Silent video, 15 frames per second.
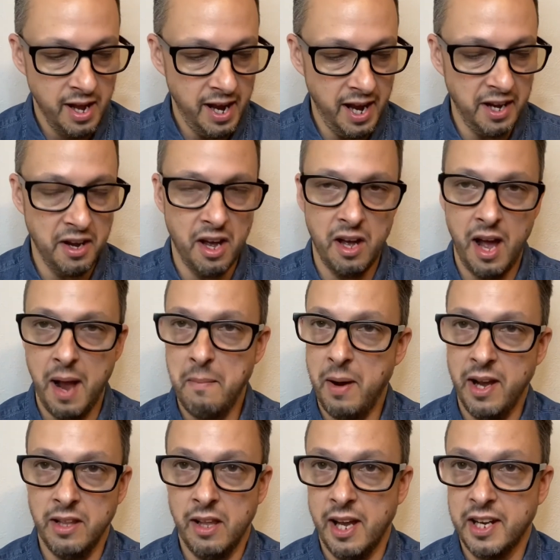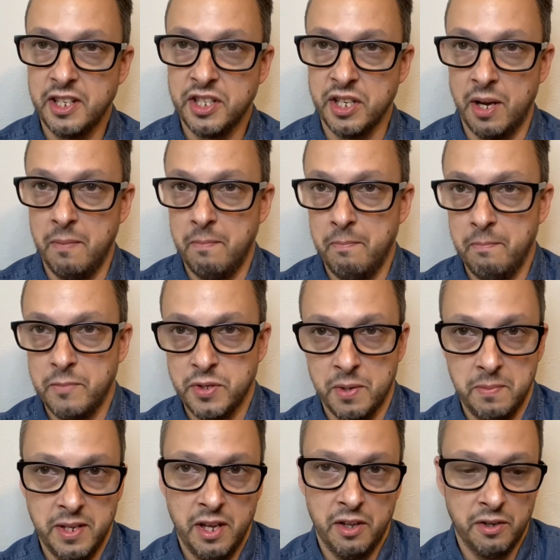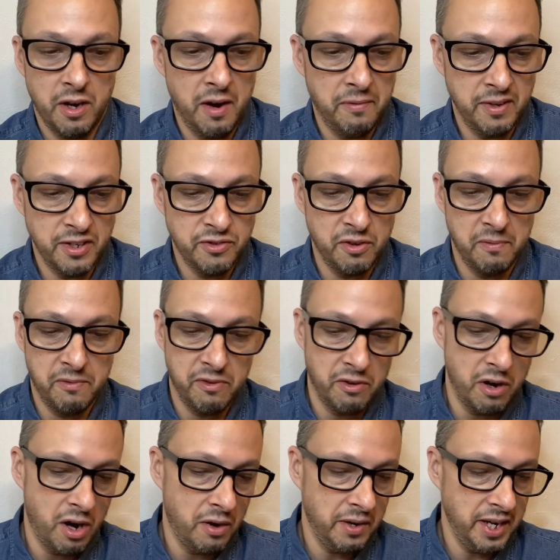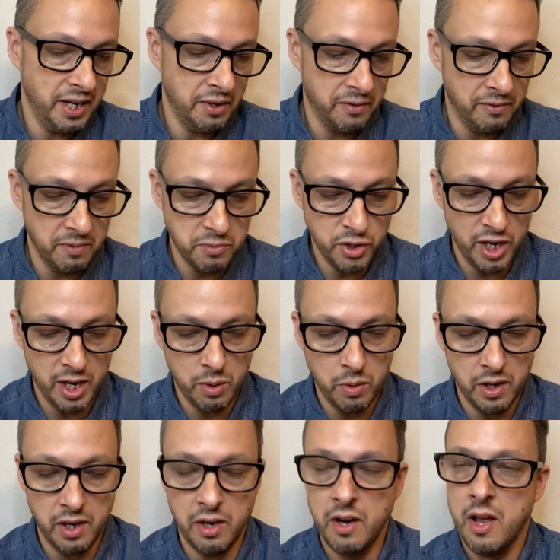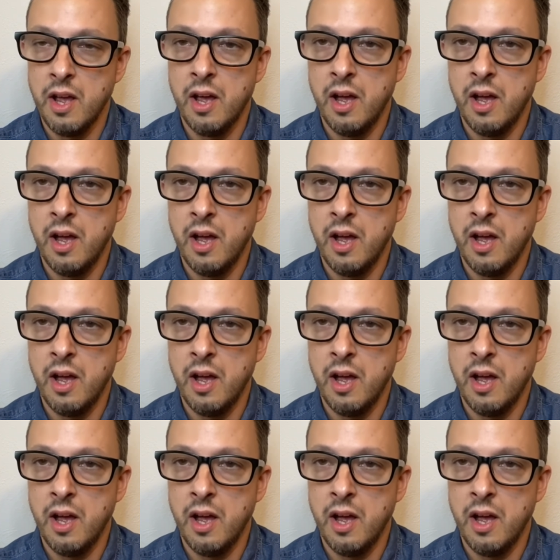and I might like some of the other offerings from Ferrari or from Jaguar,